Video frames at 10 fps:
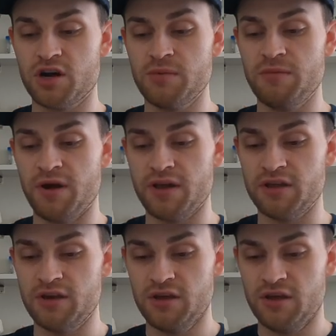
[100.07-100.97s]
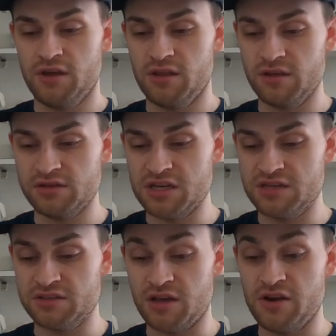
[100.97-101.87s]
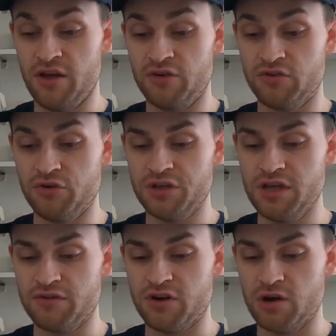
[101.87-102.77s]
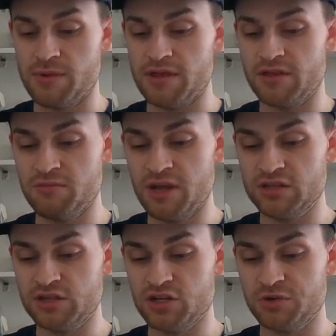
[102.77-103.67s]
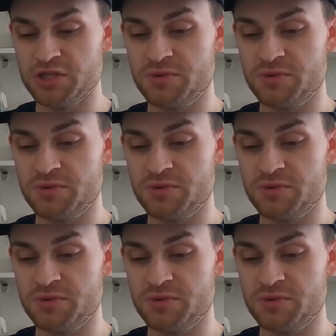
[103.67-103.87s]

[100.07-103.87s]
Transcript: Kirby Puckett. This is another rookie of Kirby. The Minnesota Twins